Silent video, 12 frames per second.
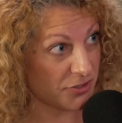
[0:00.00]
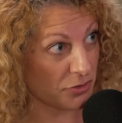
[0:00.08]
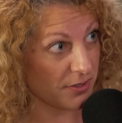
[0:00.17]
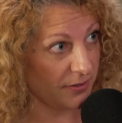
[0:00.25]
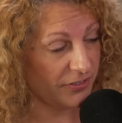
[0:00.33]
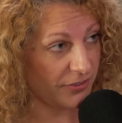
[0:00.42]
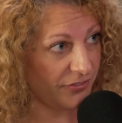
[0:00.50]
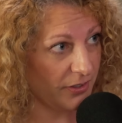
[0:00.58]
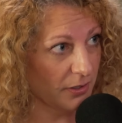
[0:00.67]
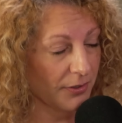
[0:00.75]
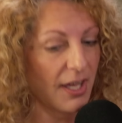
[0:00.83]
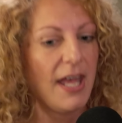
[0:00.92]
history of the
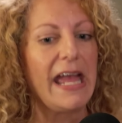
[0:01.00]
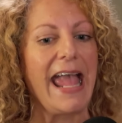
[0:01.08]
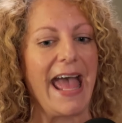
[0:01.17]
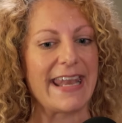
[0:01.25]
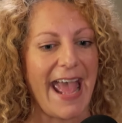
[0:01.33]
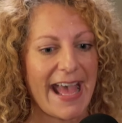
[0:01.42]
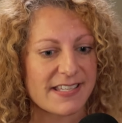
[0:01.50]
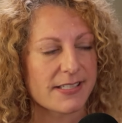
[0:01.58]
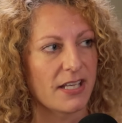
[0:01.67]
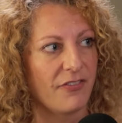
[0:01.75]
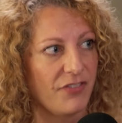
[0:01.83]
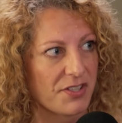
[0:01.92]
field and
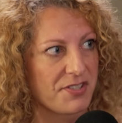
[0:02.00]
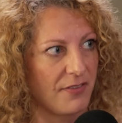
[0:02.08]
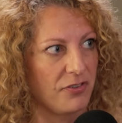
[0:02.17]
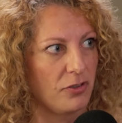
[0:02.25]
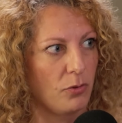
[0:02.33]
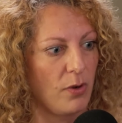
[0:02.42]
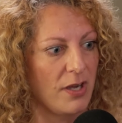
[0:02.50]
asking philosophical